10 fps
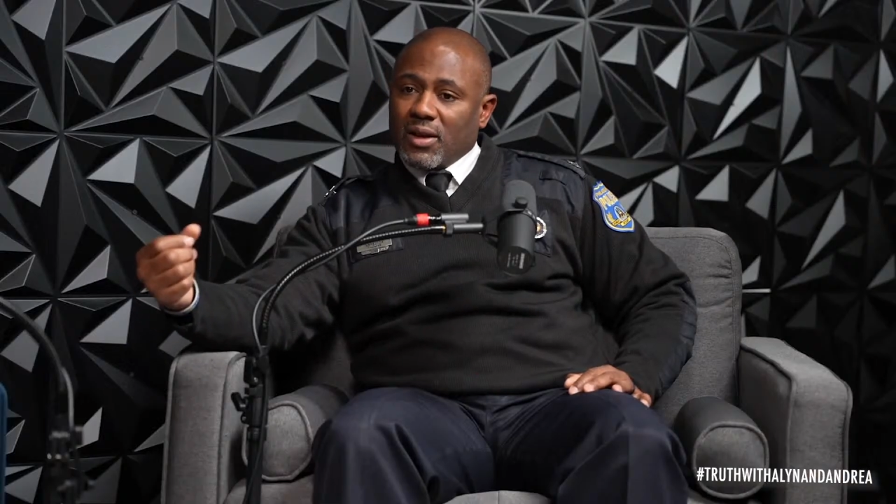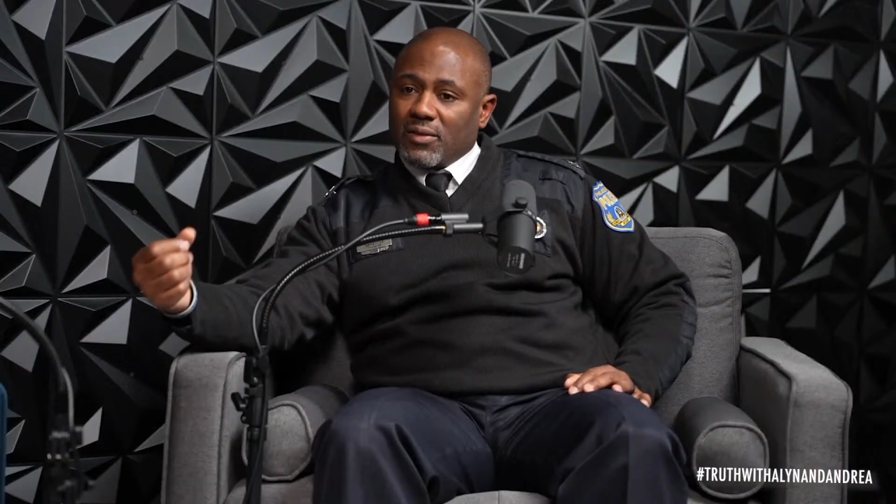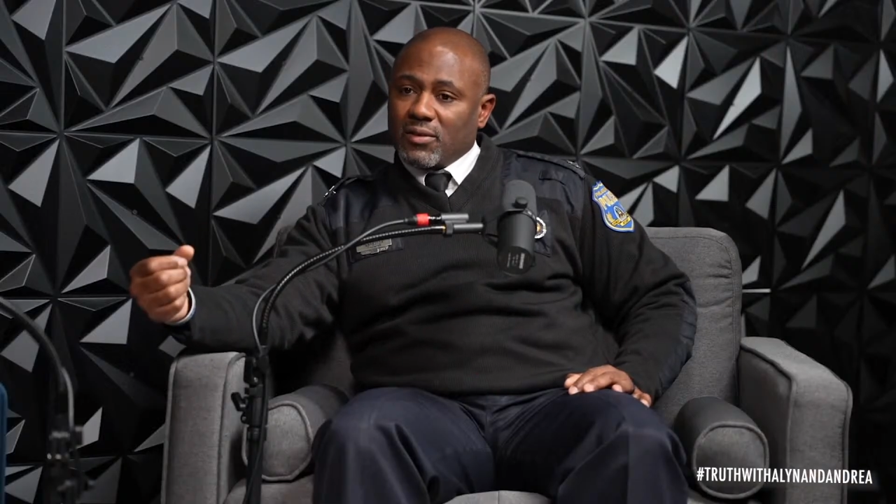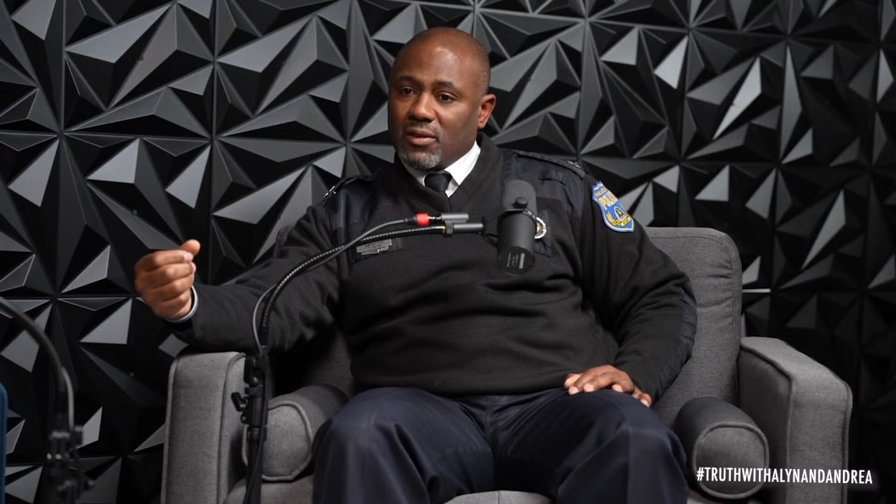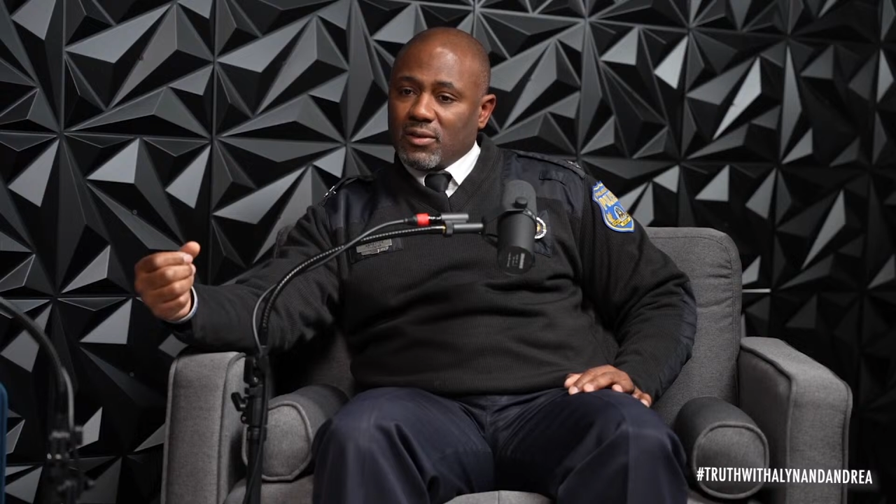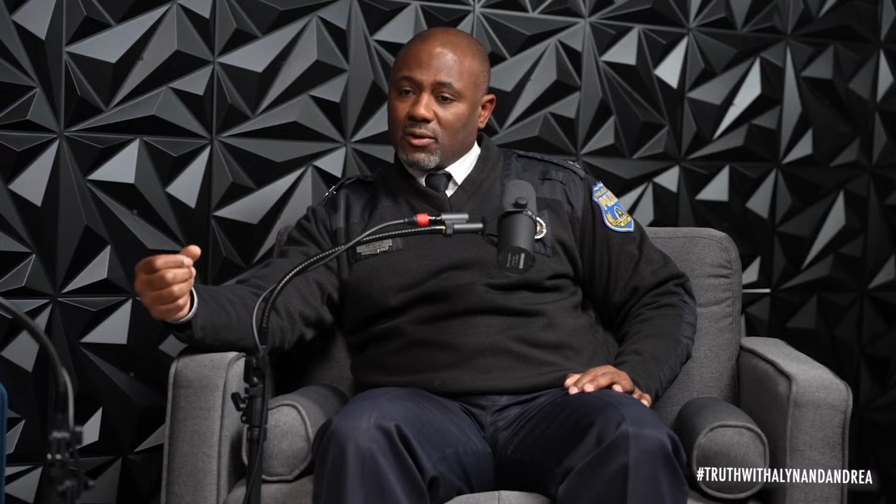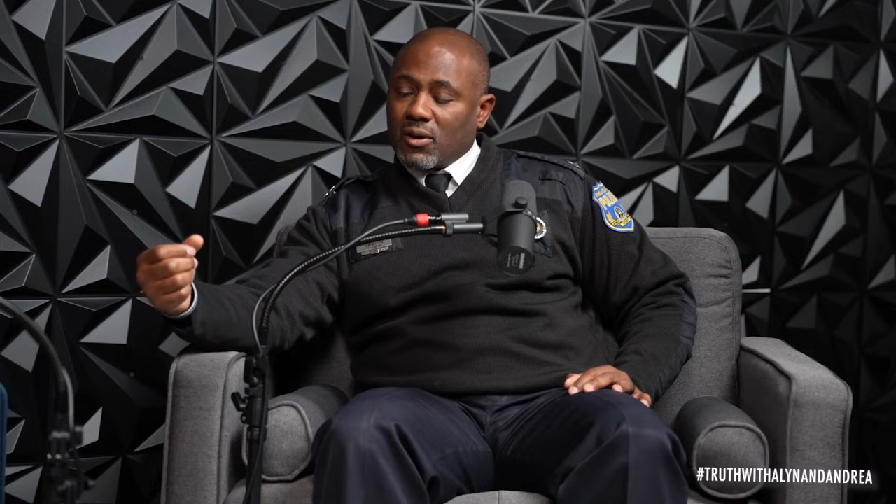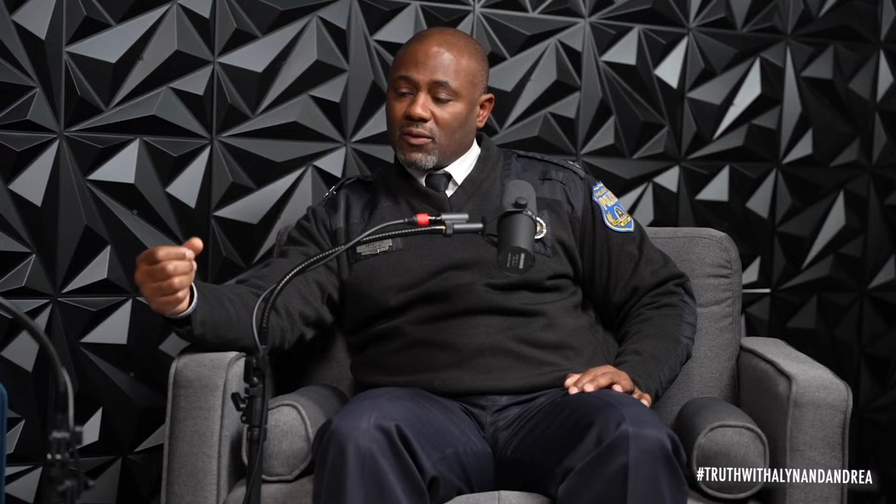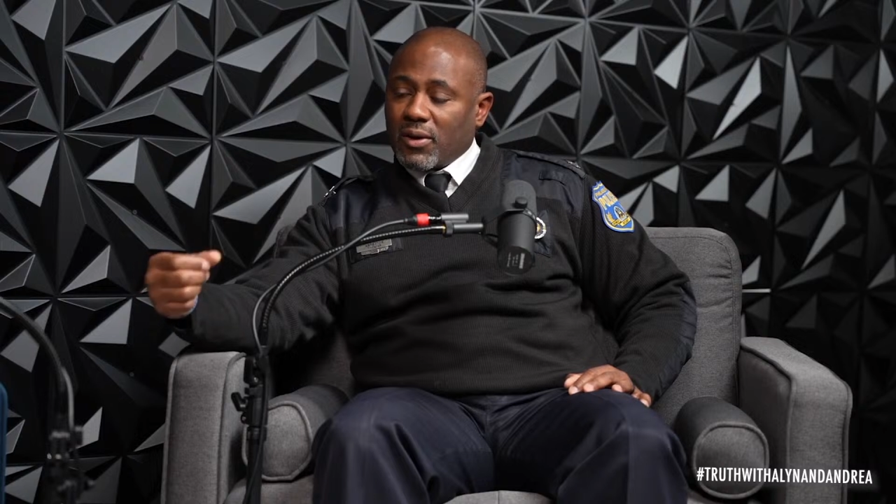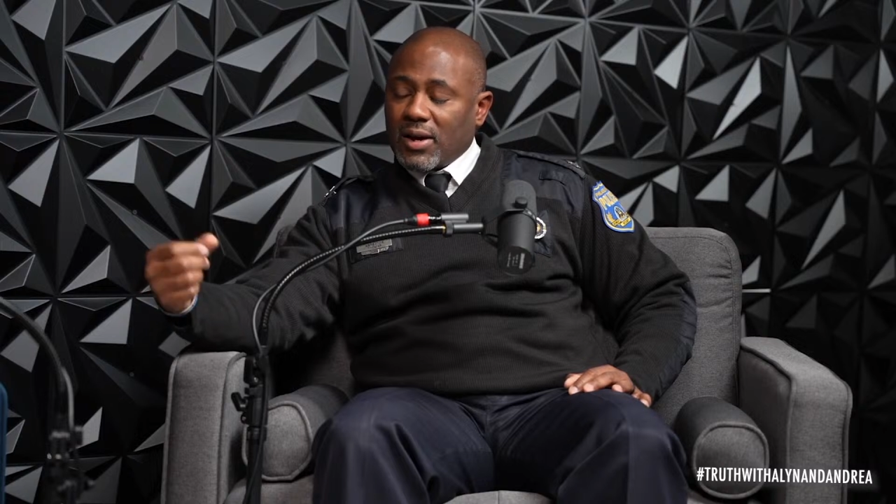entities
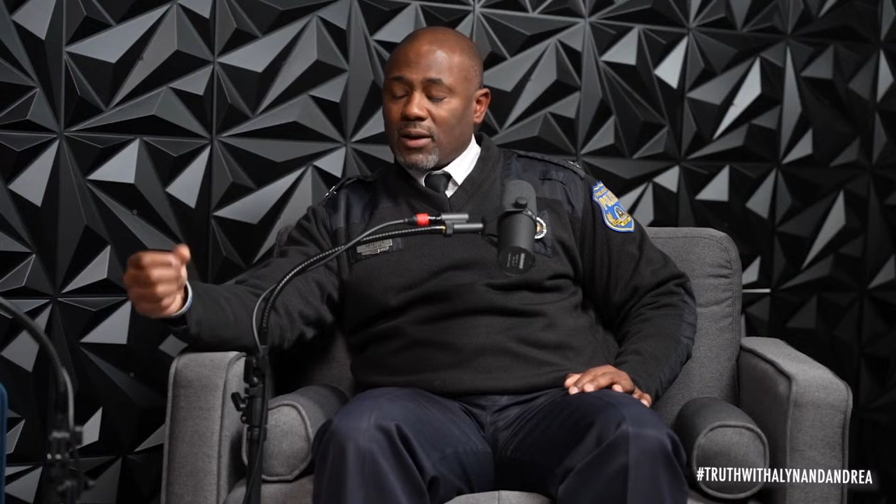offering